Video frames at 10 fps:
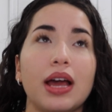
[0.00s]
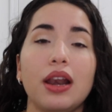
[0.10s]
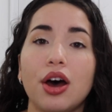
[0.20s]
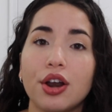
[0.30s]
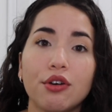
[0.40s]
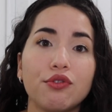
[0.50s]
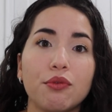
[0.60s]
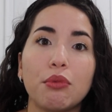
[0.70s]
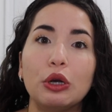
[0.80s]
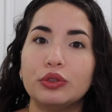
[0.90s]
lot of
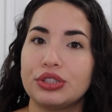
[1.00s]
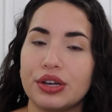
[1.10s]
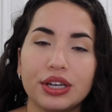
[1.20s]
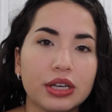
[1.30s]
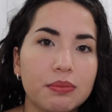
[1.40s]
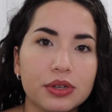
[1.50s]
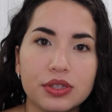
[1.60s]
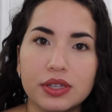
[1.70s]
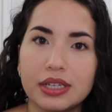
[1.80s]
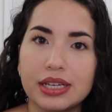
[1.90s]
volunteering
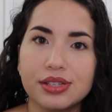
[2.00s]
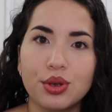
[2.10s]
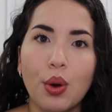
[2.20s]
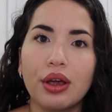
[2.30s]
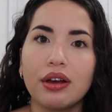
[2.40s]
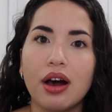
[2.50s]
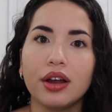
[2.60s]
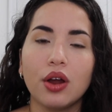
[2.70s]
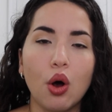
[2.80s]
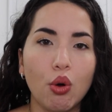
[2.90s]
opportunities going
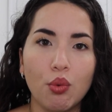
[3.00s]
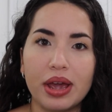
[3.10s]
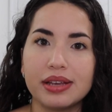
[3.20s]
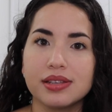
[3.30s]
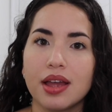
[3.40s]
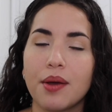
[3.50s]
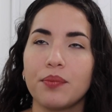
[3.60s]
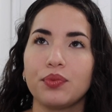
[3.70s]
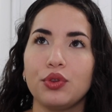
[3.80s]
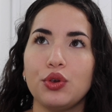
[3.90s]
on always.
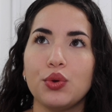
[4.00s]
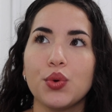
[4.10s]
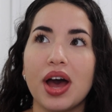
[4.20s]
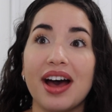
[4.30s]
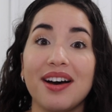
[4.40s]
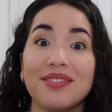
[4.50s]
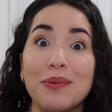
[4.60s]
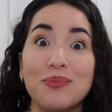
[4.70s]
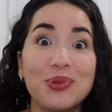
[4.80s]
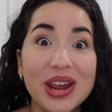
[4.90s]
You have
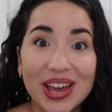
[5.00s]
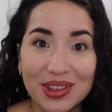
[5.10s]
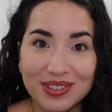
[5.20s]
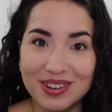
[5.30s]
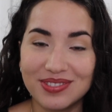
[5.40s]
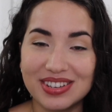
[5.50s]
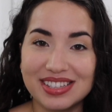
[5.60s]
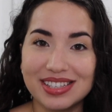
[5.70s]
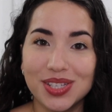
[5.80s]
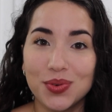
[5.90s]
a pre-health office.
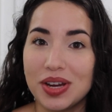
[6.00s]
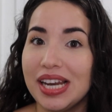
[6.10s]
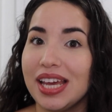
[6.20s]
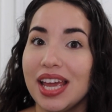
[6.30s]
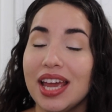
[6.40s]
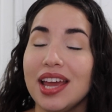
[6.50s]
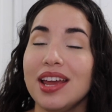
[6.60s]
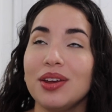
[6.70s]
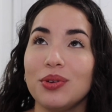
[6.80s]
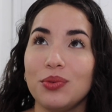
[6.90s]
This is a
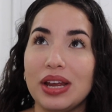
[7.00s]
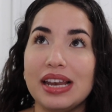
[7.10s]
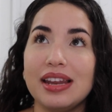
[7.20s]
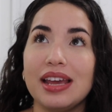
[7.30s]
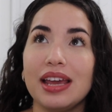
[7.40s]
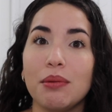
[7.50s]
really